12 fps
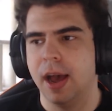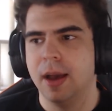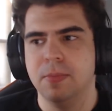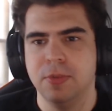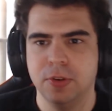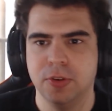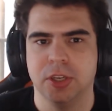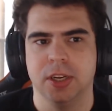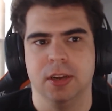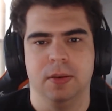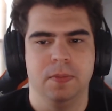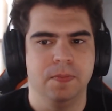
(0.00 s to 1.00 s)
I am
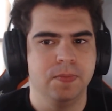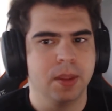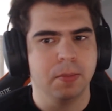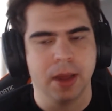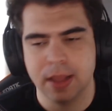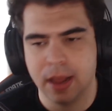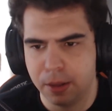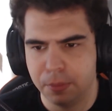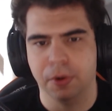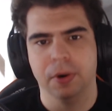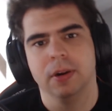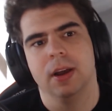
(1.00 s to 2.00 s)
using my
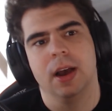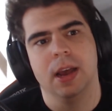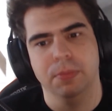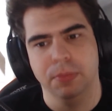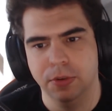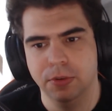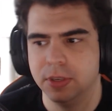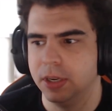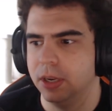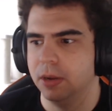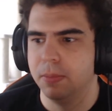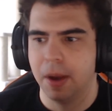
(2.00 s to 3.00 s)
teleport. I am
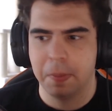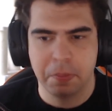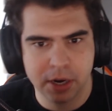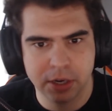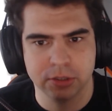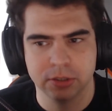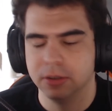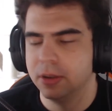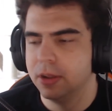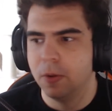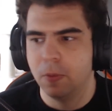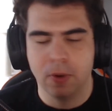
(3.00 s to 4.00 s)
using my pressure.
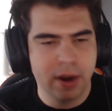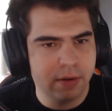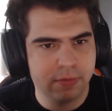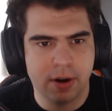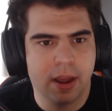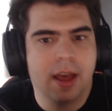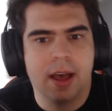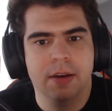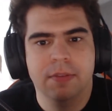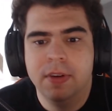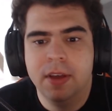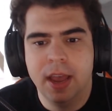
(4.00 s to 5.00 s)
Whatever I
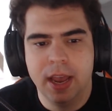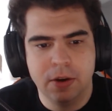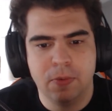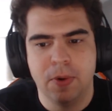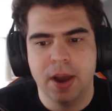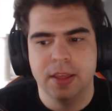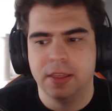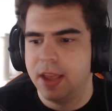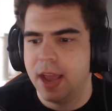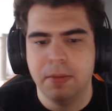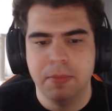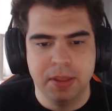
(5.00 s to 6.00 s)
have in a way that
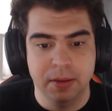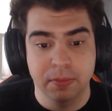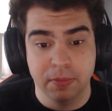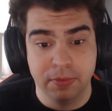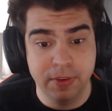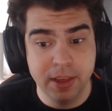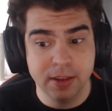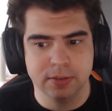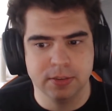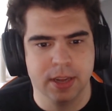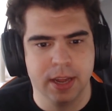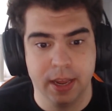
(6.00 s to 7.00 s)
the enemy team
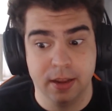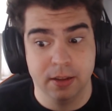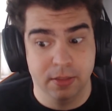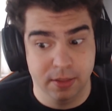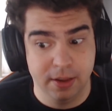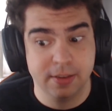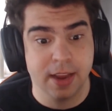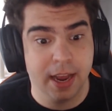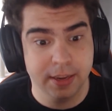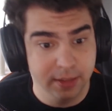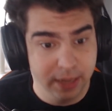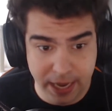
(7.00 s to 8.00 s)
feels like this
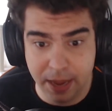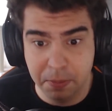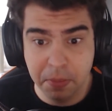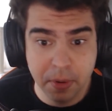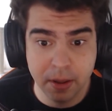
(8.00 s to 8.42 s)
guy's in the game.